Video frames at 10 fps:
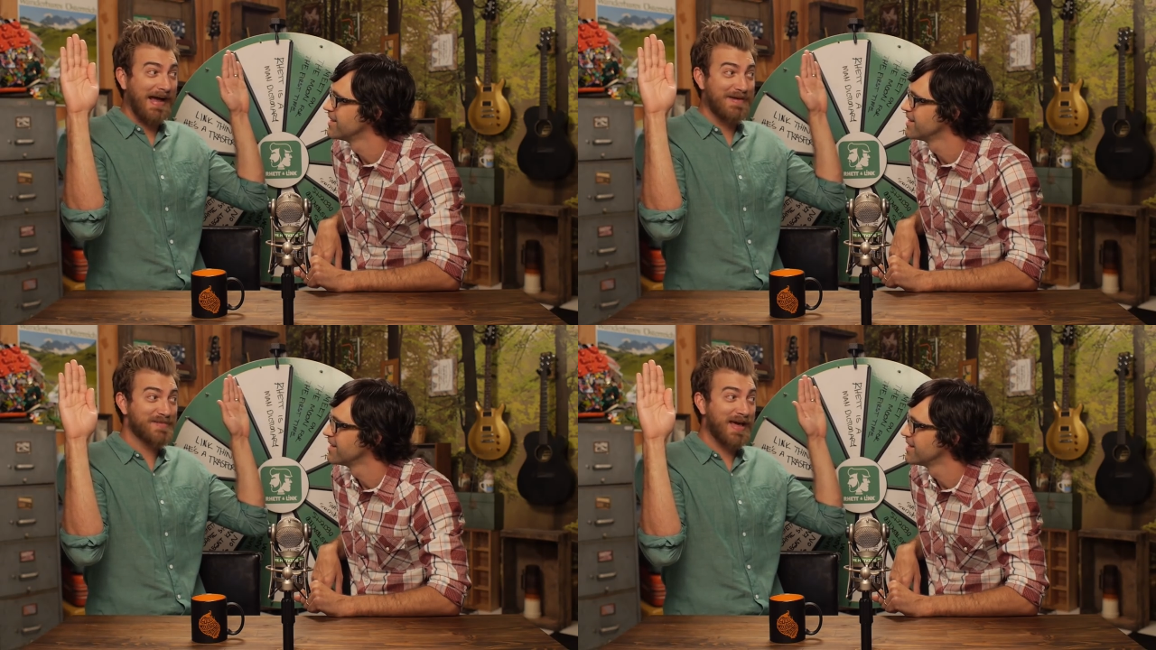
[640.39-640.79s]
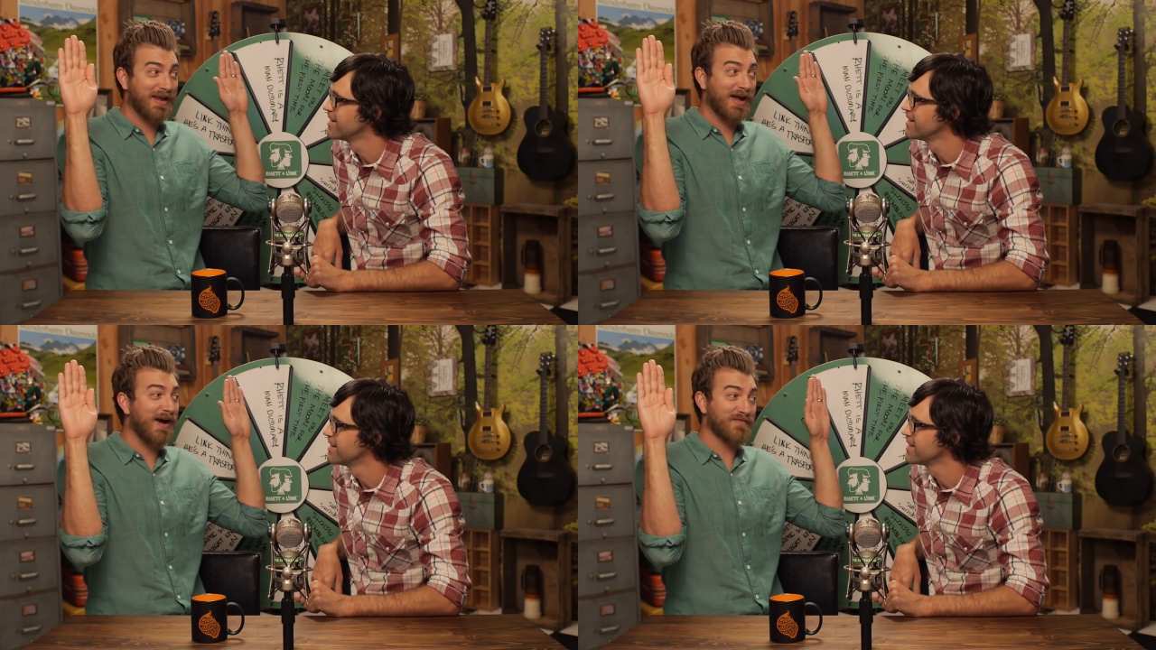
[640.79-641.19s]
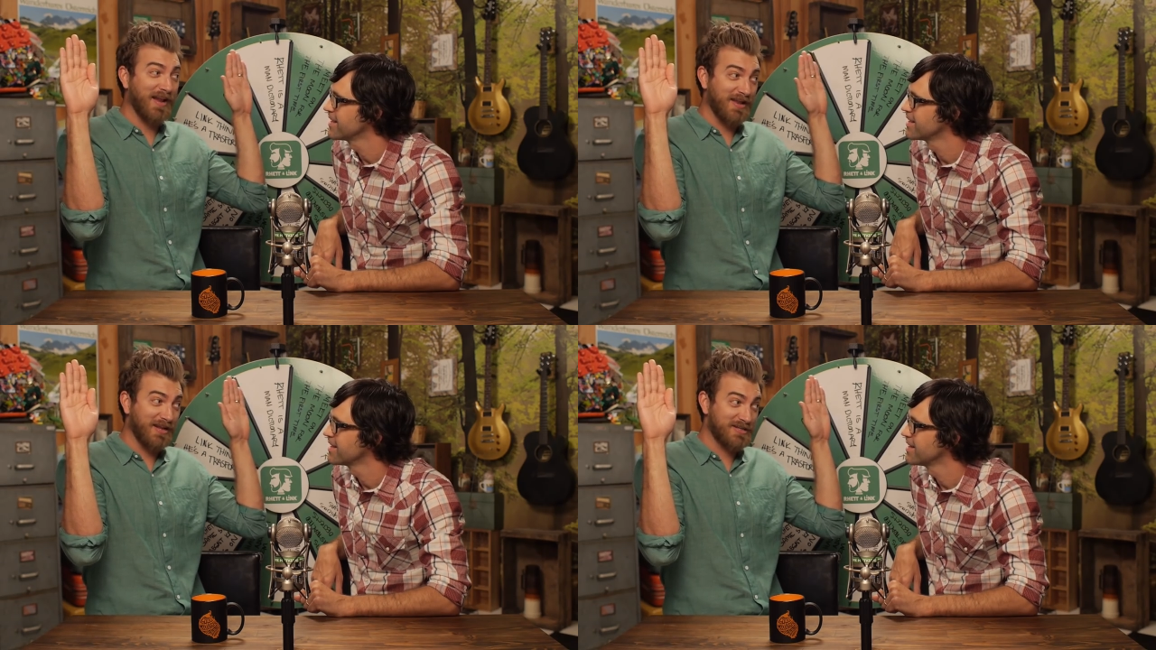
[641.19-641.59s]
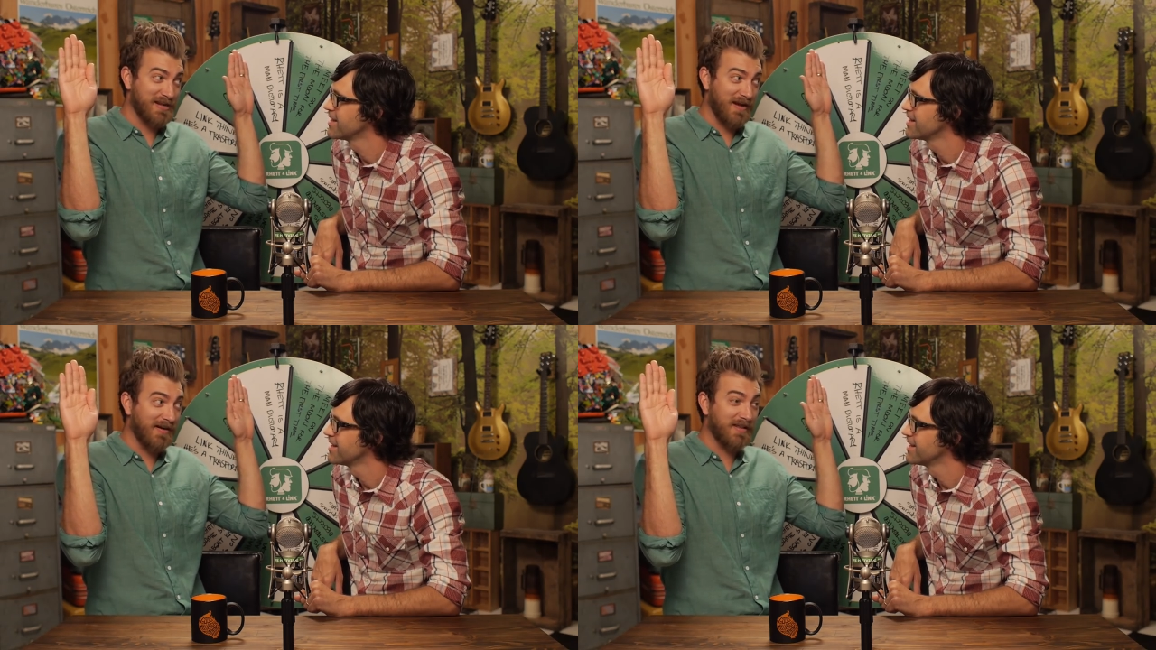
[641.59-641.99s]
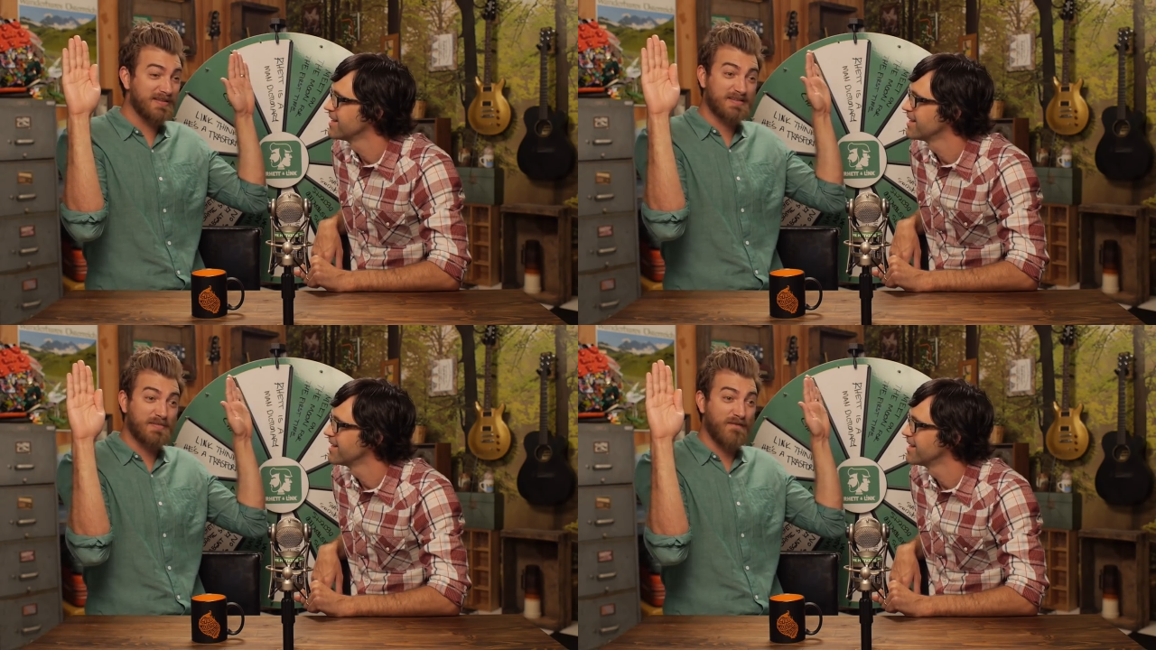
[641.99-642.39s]
Speaker 1: I'm not a confident dictionary.
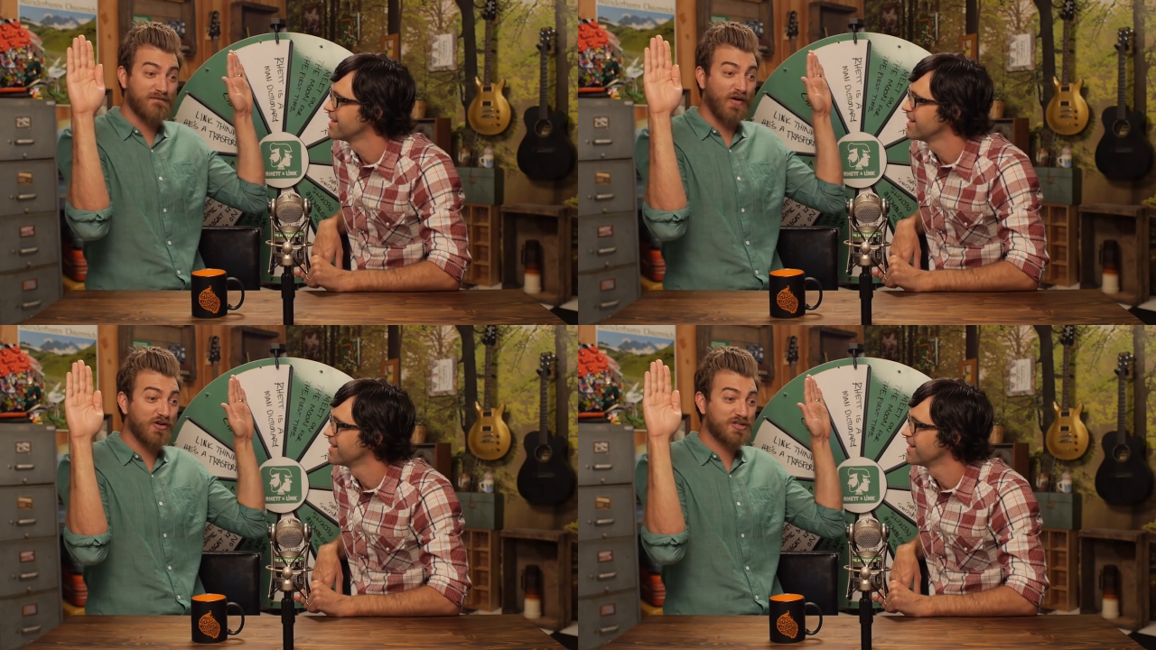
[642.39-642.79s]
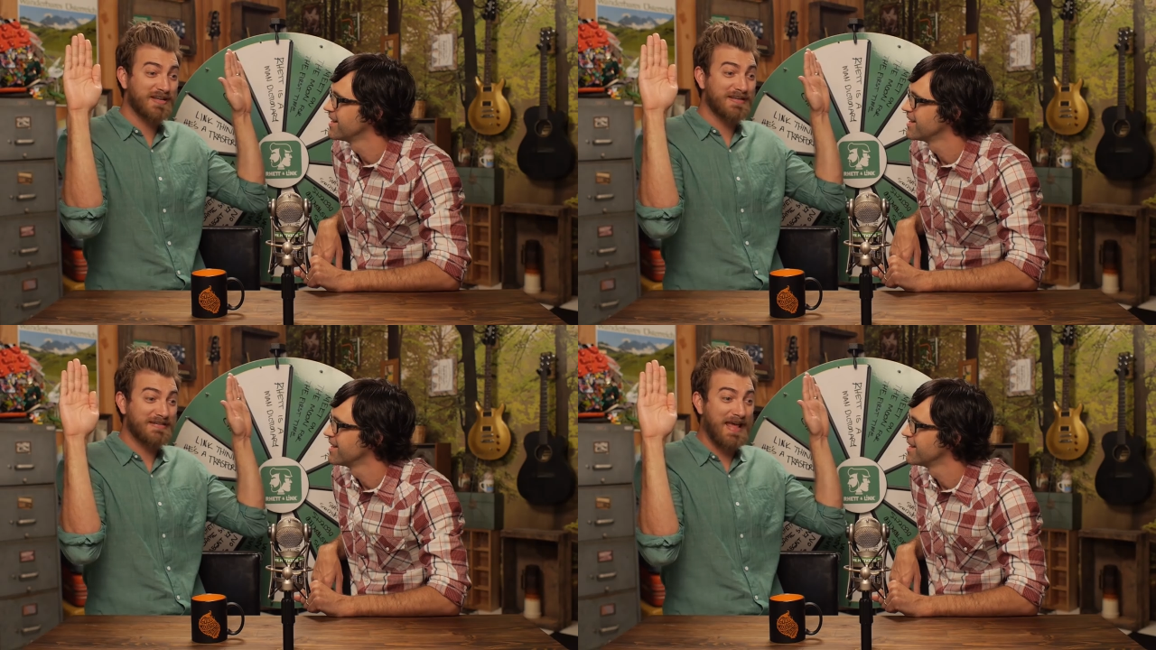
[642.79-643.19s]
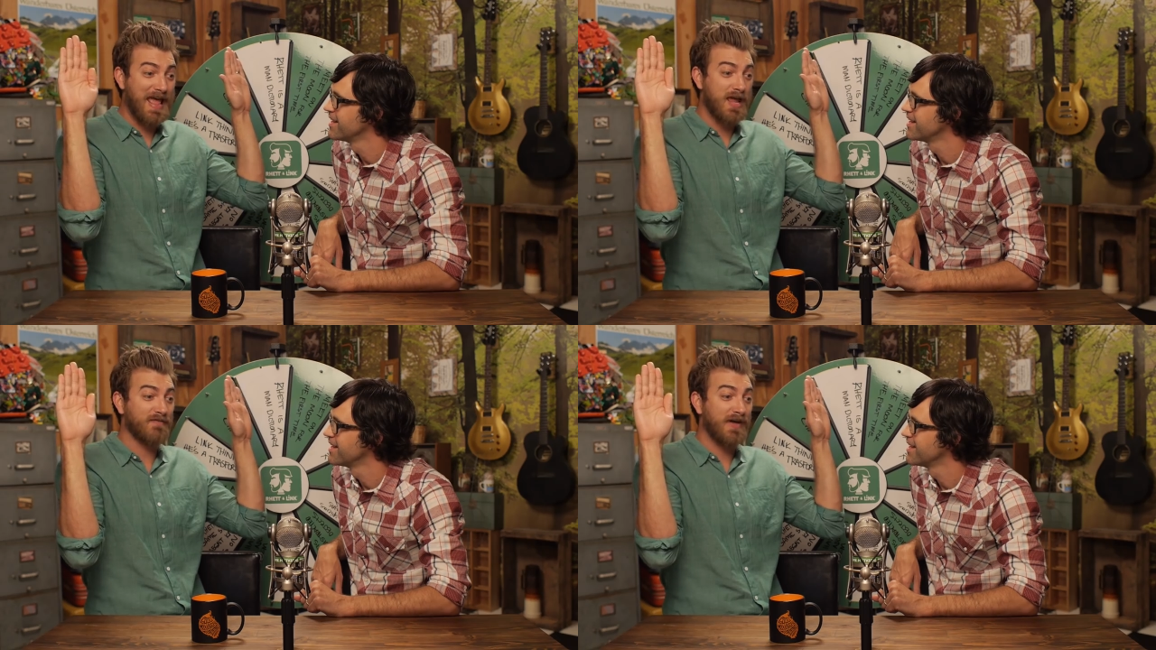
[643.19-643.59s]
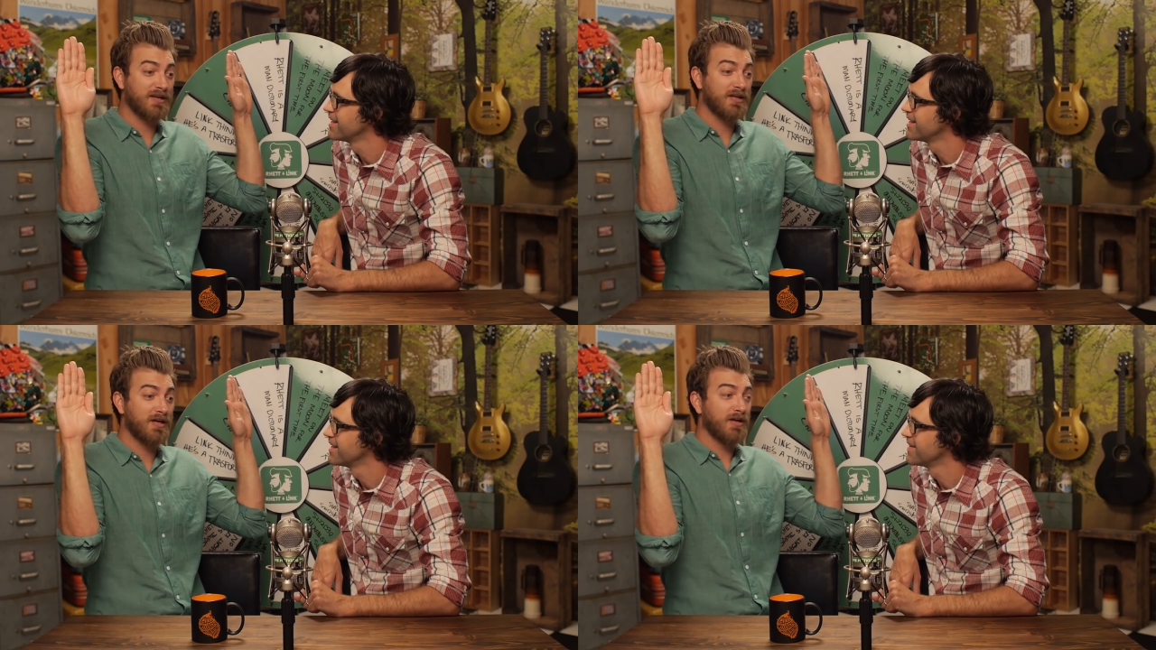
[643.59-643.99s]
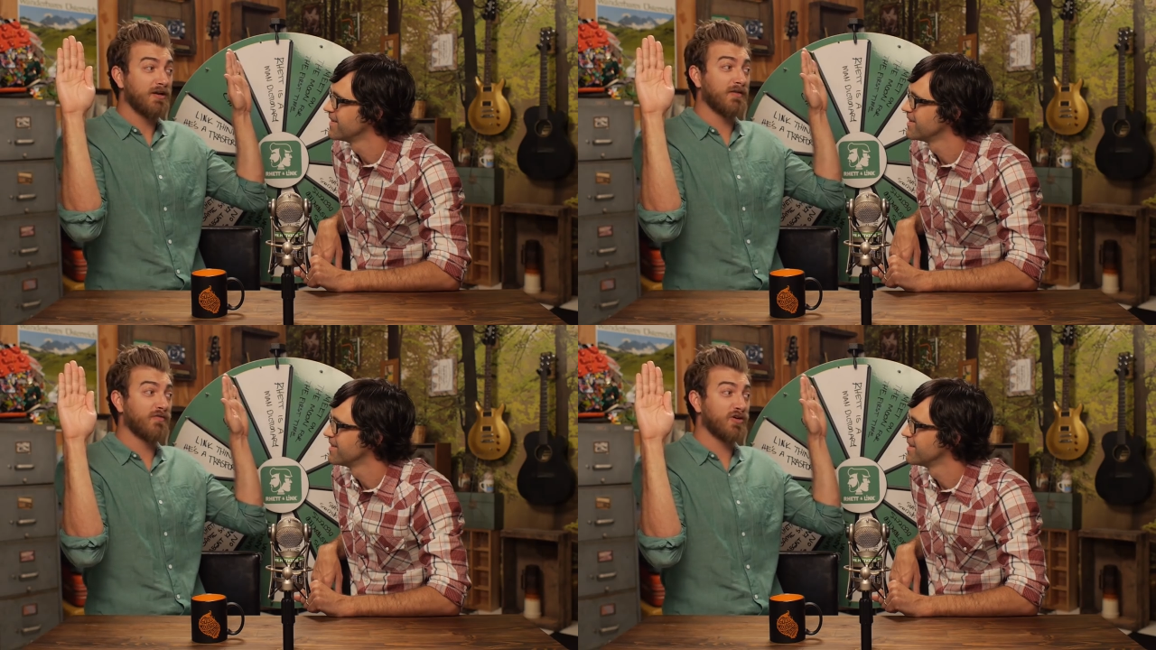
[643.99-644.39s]
This is my first day. In fact,
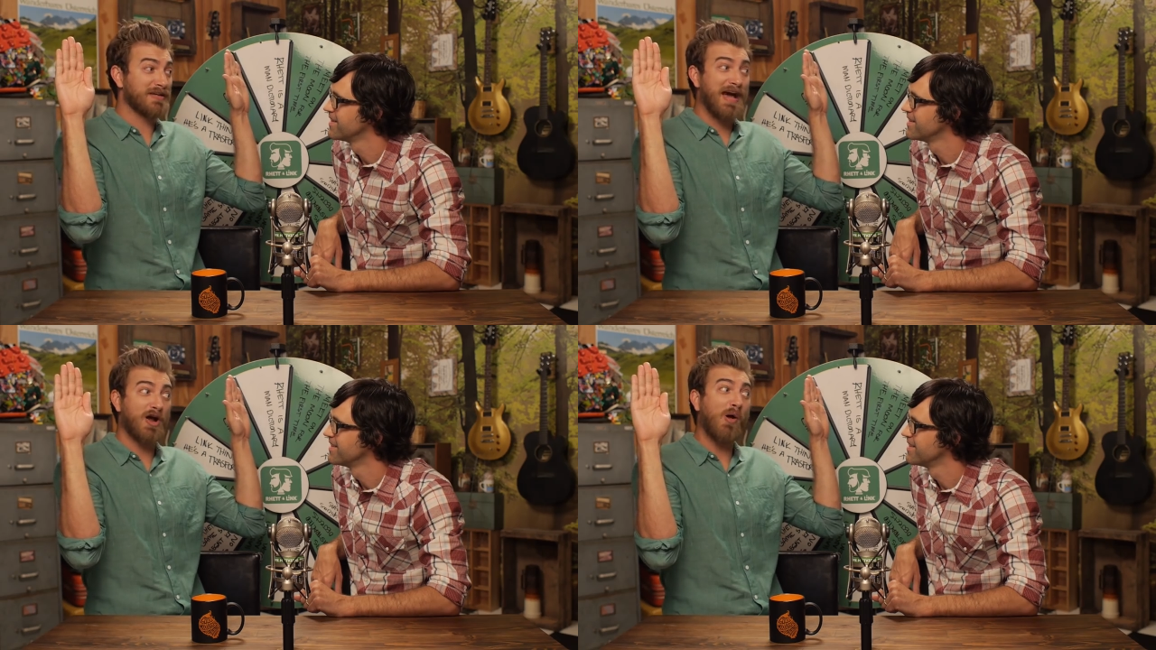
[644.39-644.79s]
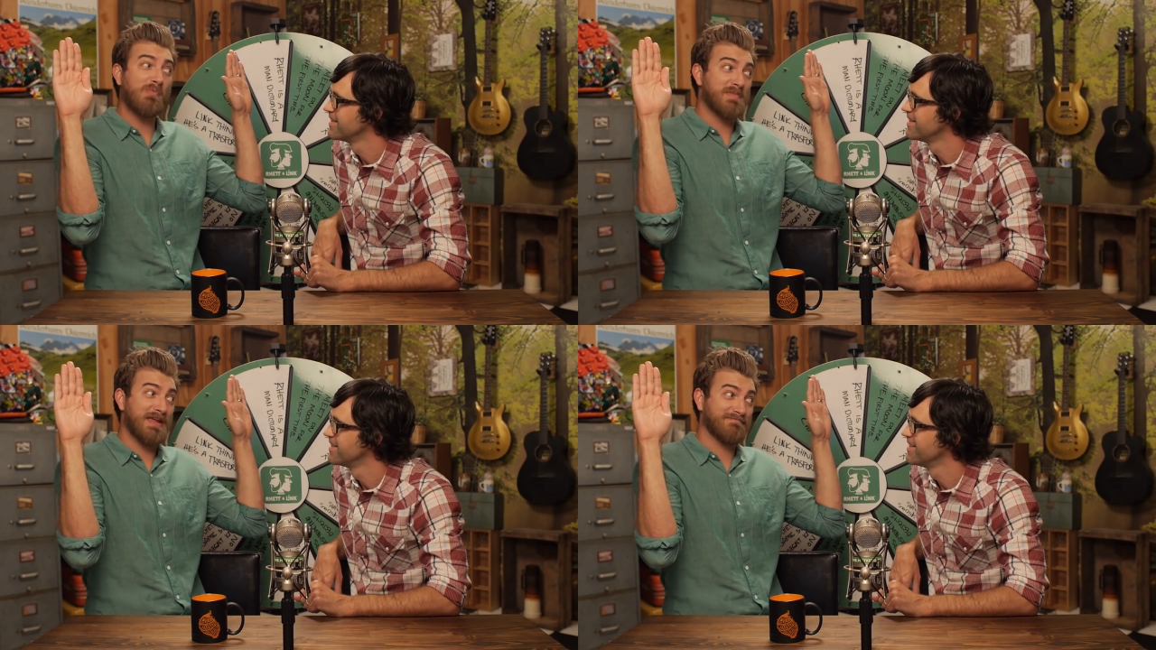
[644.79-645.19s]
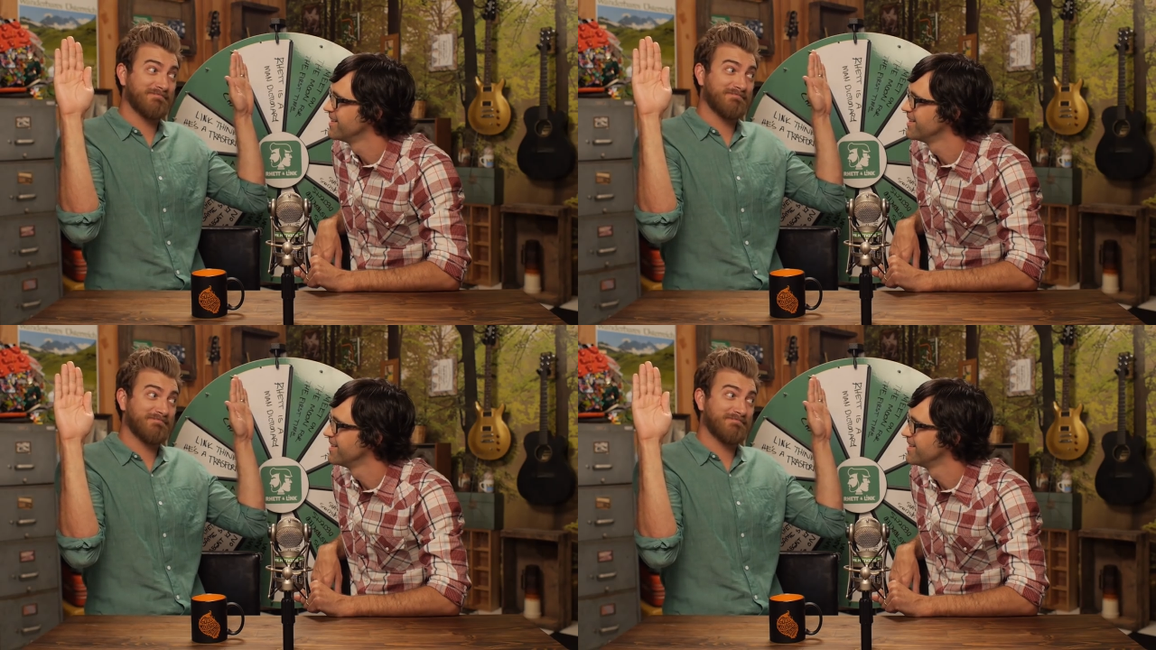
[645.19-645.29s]
you're the first guy to open me.